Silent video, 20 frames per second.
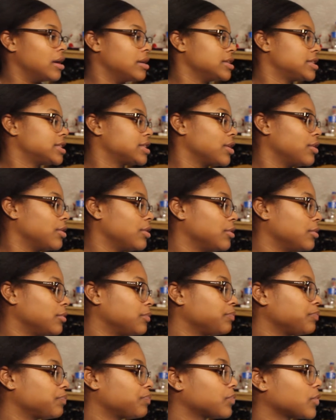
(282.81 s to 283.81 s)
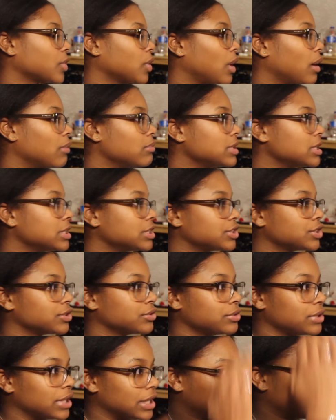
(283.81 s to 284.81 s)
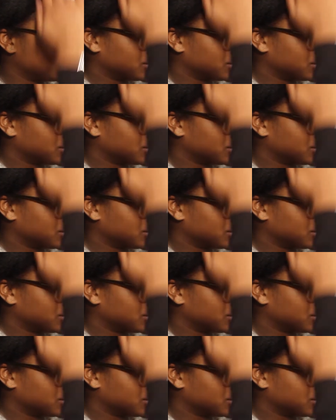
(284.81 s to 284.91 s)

So what I'm gonna do is